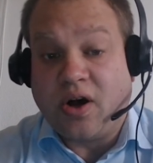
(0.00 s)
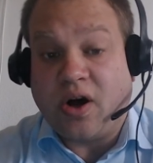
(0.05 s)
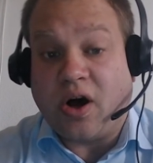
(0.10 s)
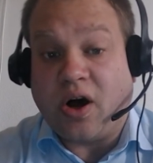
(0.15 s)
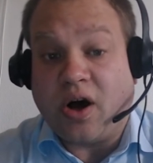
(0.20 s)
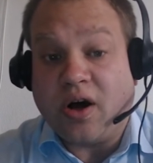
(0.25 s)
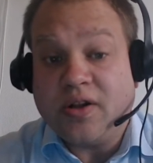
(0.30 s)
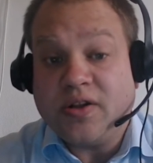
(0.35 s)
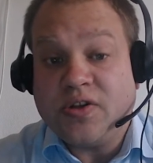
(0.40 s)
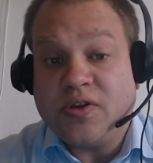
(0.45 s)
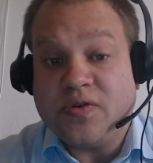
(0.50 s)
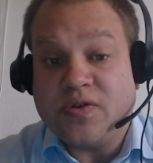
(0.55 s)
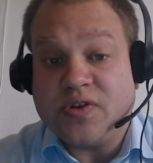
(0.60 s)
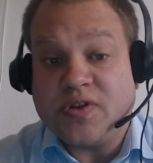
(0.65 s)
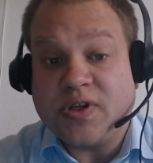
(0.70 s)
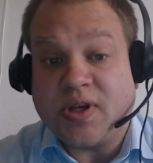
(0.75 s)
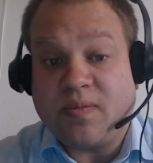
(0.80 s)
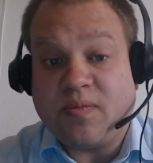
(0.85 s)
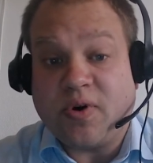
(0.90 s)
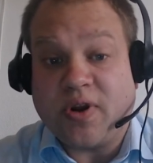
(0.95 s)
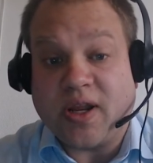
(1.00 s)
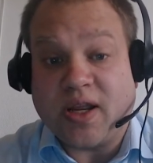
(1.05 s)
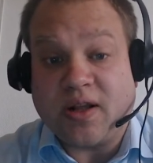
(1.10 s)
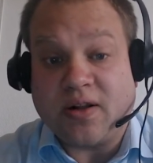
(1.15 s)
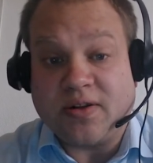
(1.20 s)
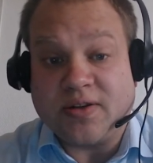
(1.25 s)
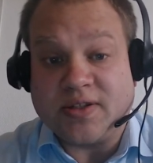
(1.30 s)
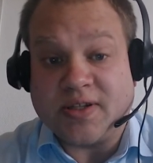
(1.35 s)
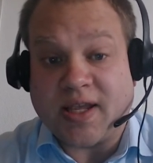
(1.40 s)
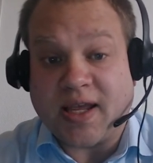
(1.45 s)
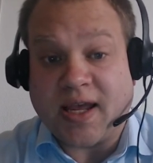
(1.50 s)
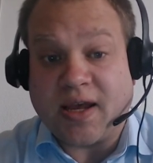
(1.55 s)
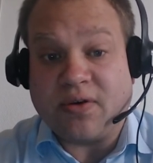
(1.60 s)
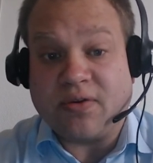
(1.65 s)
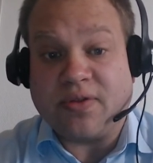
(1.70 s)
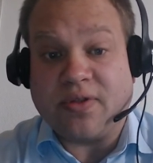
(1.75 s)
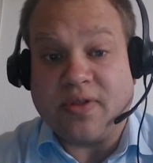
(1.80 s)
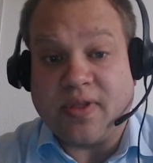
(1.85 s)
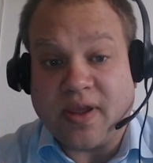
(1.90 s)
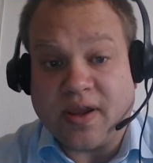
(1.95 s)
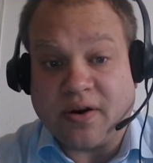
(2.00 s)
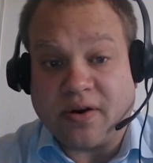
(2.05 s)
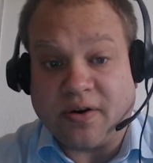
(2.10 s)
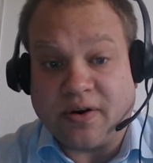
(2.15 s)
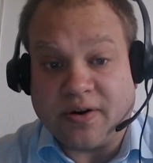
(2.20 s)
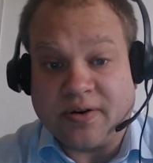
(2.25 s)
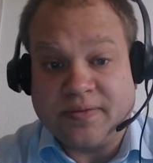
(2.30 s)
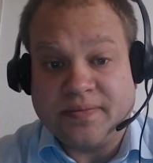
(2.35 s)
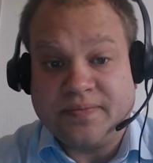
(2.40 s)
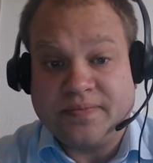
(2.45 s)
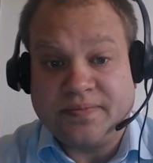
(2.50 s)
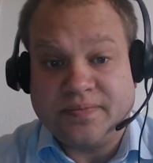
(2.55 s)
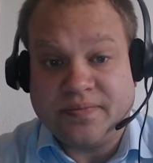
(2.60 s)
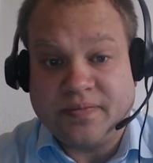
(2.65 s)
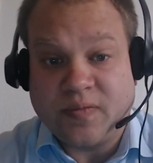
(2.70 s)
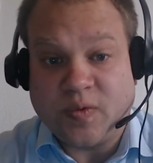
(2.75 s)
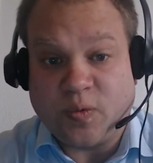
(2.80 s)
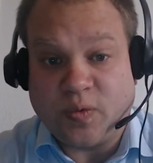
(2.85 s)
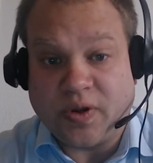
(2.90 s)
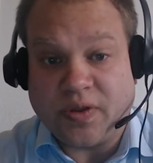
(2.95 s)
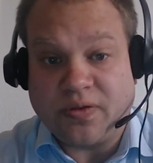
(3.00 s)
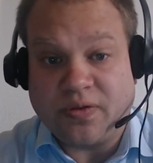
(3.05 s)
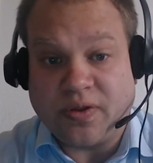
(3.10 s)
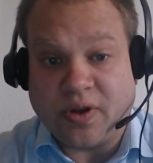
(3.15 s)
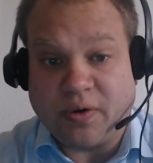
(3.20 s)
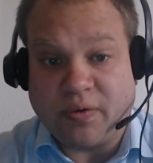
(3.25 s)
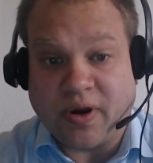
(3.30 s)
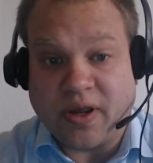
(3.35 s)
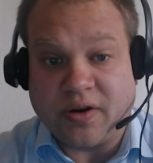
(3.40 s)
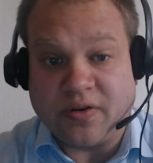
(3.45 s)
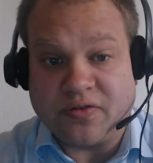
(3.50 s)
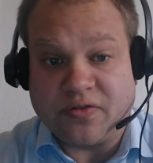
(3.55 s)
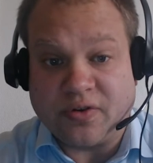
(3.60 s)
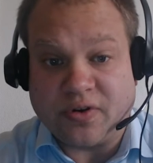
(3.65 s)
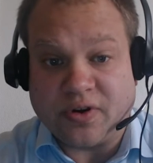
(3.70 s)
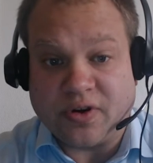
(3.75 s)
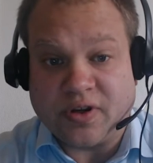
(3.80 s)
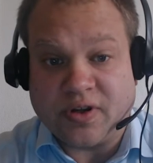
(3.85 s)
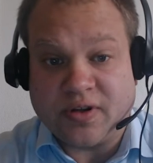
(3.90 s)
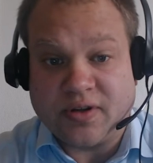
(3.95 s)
onto someone else out there with the greatest hook.